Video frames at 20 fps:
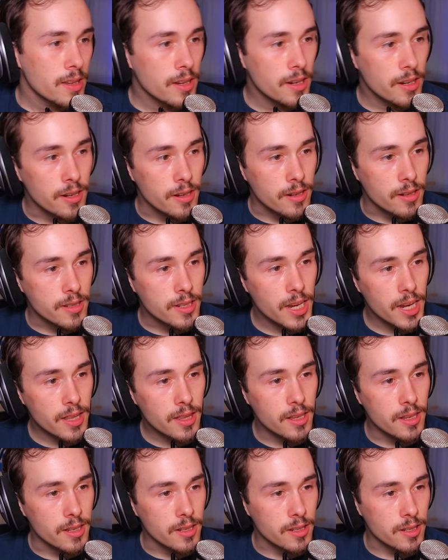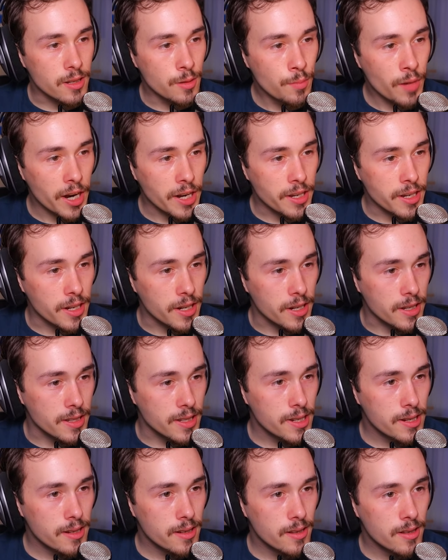Here, take this. You might need it.
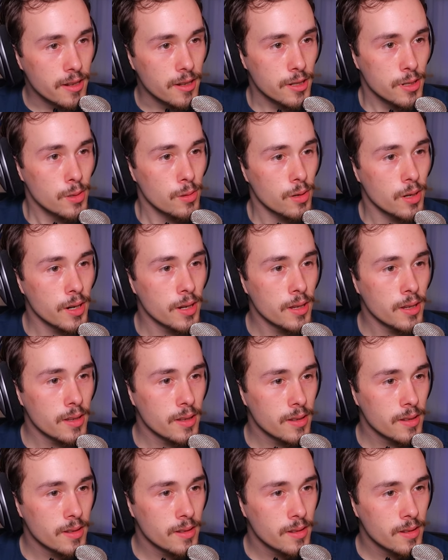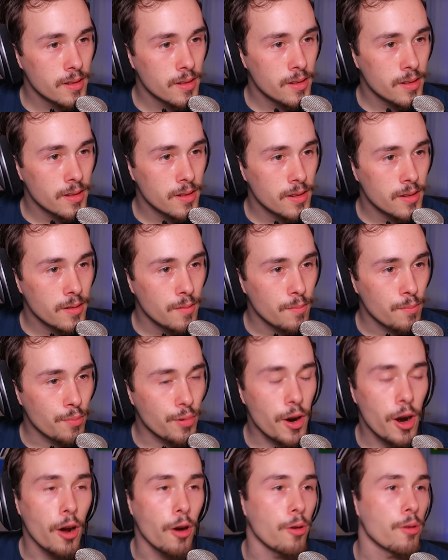A sword?
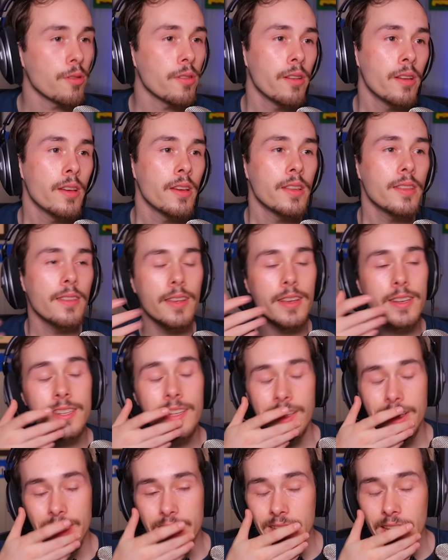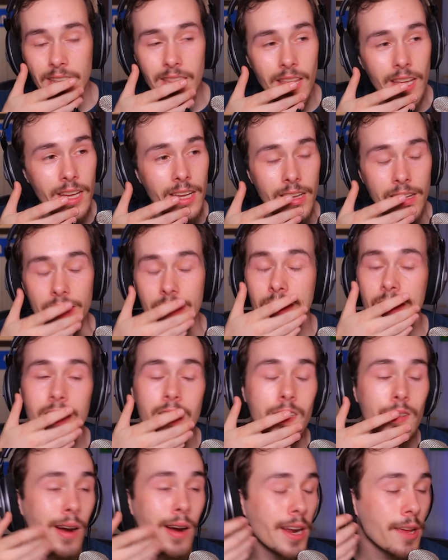Bro, isn't this like
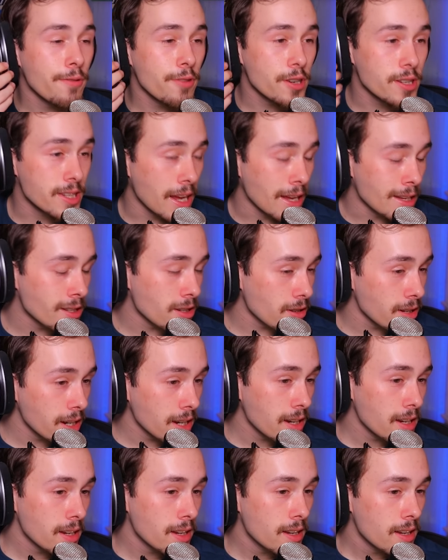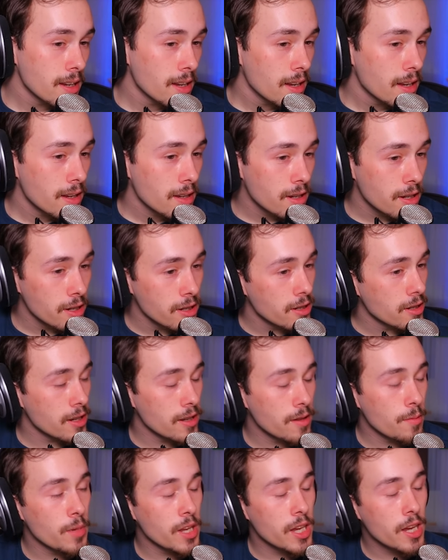the 21st century? Can you
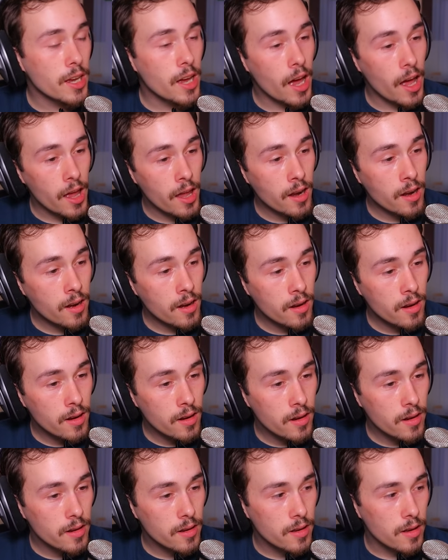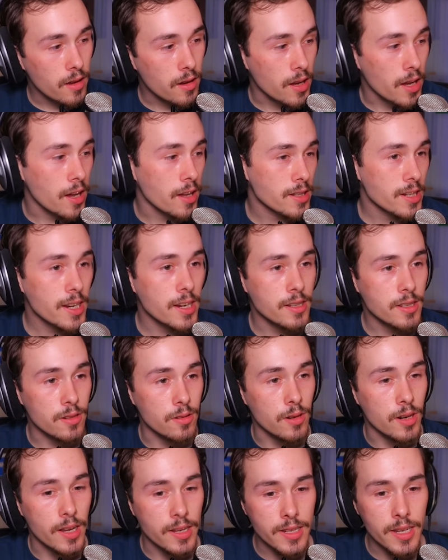give me a gun? Okay, I'll take a
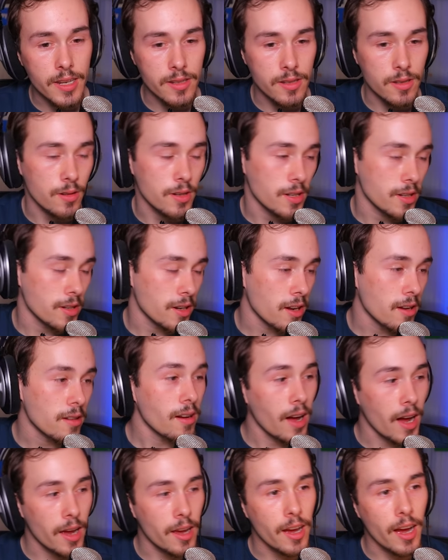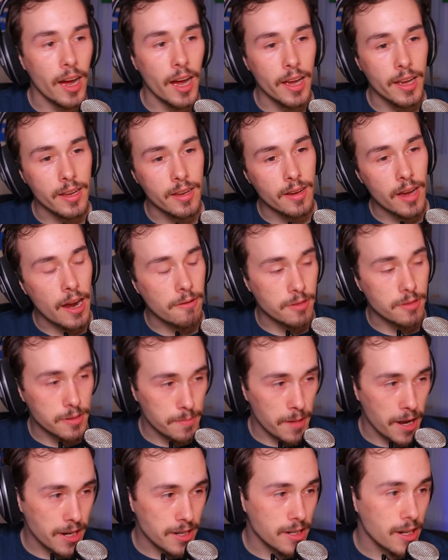sword. I'll take a sword, you know? I, I, I
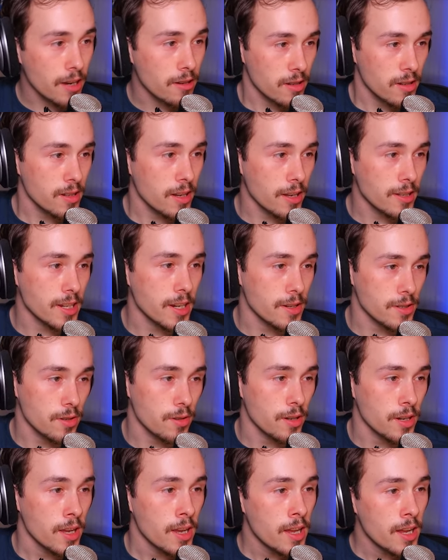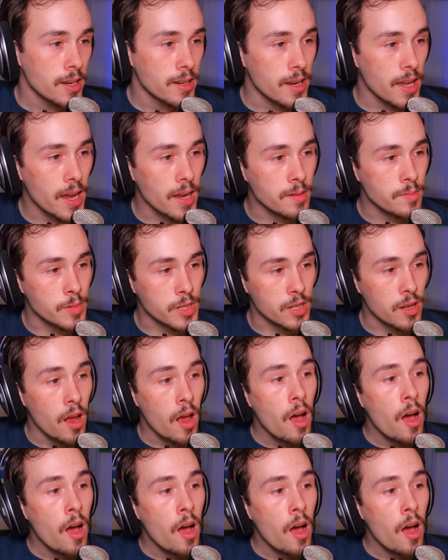respect it. Okay, I'll take a sword. Names.